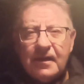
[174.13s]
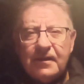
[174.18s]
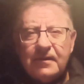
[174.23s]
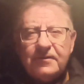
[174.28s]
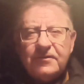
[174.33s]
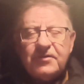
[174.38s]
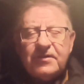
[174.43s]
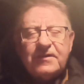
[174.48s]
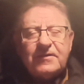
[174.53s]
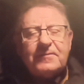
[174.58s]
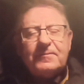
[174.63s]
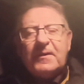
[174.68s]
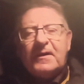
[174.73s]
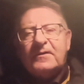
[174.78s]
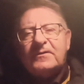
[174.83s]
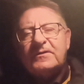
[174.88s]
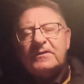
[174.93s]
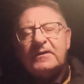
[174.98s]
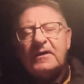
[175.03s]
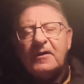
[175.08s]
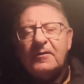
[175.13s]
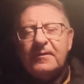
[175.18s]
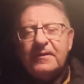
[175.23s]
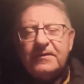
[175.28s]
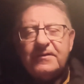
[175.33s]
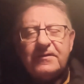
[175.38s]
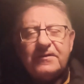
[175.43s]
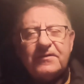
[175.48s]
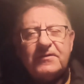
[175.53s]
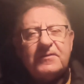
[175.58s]
and she's about to go
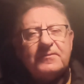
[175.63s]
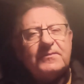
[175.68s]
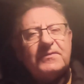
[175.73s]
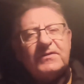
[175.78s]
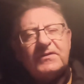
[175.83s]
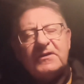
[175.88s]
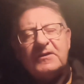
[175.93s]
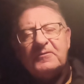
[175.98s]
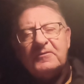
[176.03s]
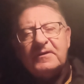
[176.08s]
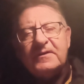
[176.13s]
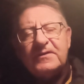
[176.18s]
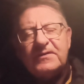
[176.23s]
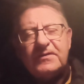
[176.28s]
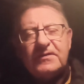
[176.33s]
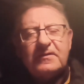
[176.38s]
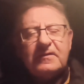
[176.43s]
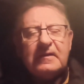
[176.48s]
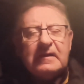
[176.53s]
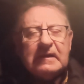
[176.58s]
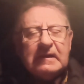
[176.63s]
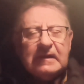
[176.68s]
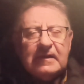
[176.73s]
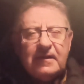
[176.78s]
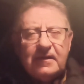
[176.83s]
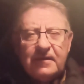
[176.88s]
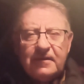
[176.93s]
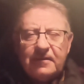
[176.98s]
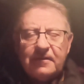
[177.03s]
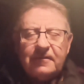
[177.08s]
into some serious
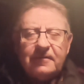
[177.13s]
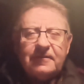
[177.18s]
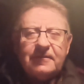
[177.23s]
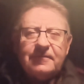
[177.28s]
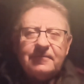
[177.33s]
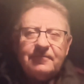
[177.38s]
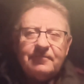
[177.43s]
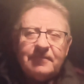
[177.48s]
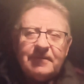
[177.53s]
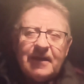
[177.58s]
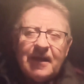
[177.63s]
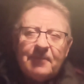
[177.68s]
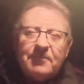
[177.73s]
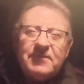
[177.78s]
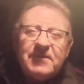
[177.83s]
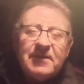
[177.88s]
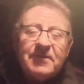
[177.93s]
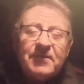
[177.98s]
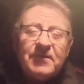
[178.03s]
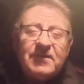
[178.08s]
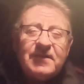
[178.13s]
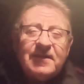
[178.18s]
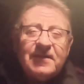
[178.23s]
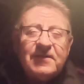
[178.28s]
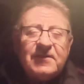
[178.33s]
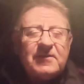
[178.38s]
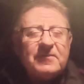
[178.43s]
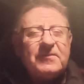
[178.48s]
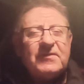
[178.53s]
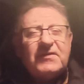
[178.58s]
uh,
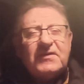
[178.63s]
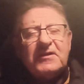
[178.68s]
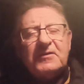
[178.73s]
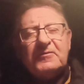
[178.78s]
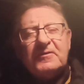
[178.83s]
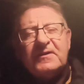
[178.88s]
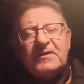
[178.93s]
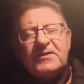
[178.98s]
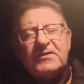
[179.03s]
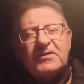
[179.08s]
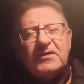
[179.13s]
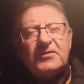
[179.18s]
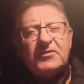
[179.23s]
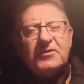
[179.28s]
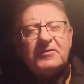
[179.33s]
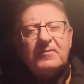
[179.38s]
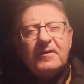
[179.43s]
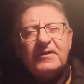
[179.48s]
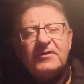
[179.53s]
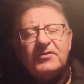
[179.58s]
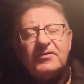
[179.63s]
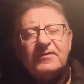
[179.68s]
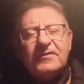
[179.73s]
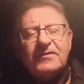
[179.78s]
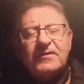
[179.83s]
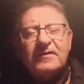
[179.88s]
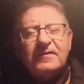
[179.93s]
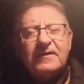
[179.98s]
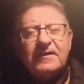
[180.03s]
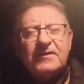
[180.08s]
captivity, some serious
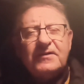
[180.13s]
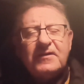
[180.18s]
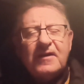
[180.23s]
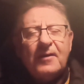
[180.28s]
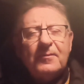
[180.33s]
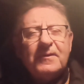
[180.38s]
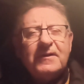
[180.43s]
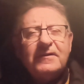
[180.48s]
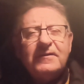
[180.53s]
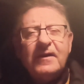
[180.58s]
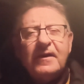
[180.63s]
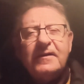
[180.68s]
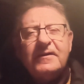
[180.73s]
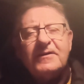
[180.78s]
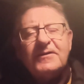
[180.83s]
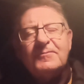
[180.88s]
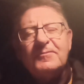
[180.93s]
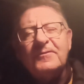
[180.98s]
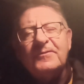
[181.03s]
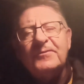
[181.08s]
situations in these coming days